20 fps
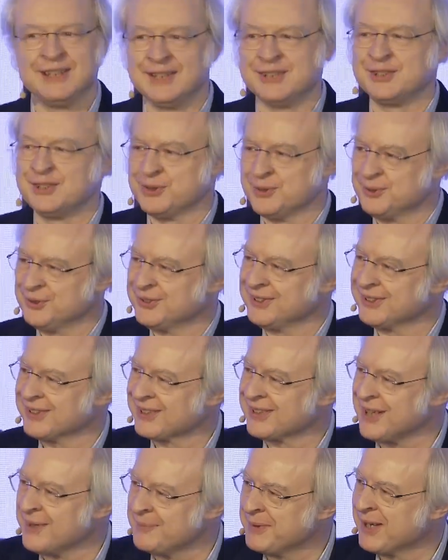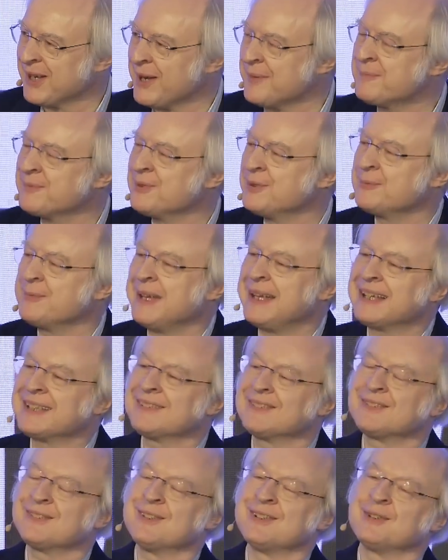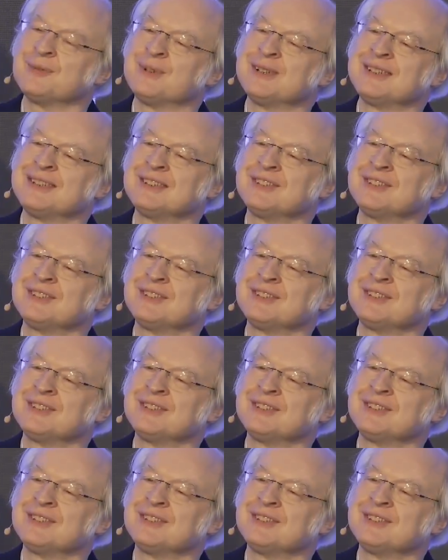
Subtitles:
using or coming up with back 31